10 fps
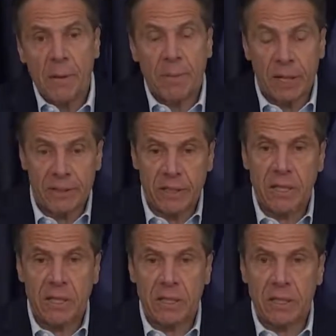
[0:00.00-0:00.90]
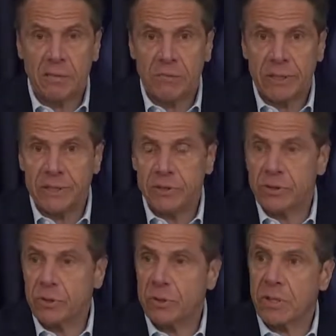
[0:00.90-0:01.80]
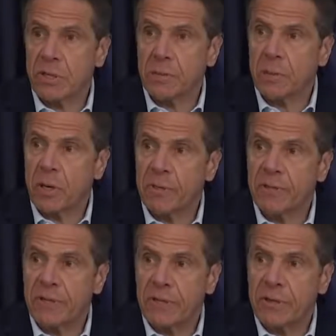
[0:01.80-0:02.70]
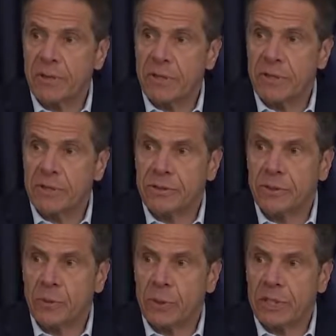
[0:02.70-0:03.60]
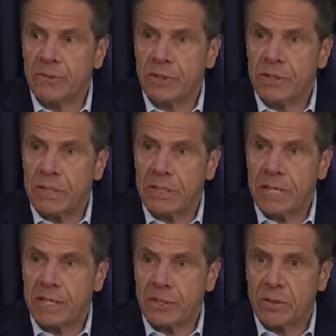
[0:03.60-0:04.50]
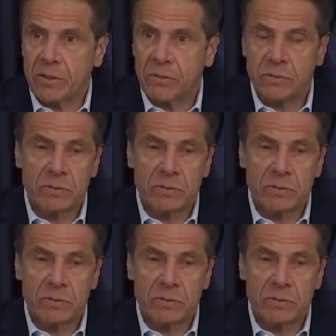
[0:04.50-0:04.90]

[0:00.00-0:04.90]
But rest assured, the Department of Health is doing everything that they can do.